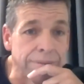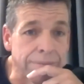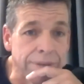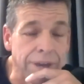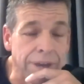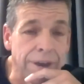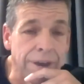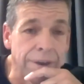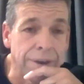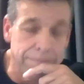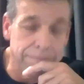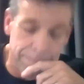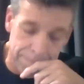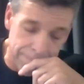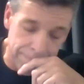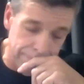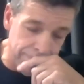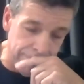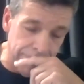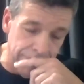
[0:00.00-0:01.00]
So
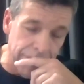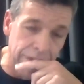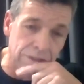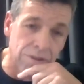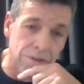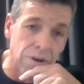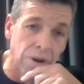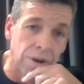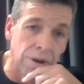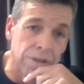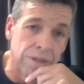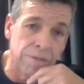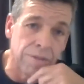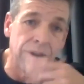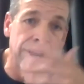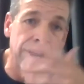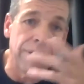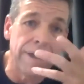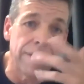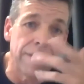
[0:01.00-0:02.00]
it's gone. So we've
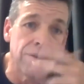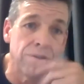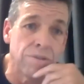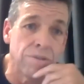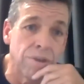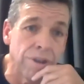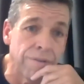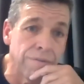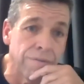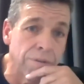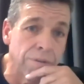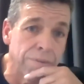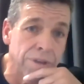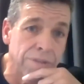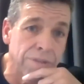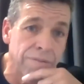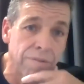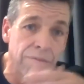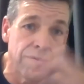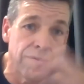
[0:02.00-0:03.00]
got 134
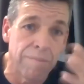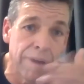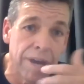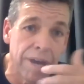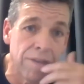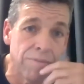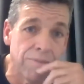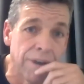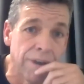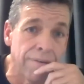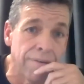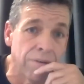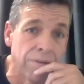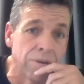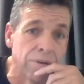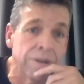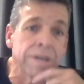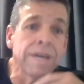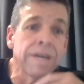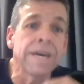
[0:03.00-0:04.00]
bits of information. We have a
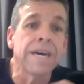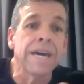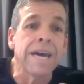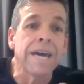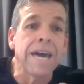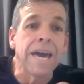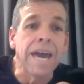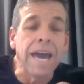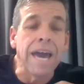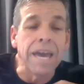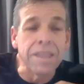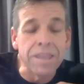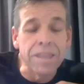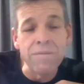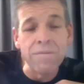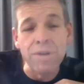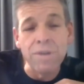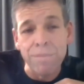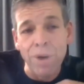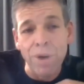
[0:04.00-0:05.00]
look, and
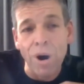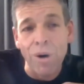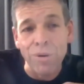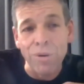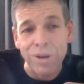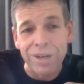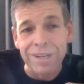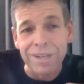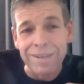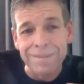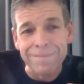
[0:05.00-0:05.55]
then we mold it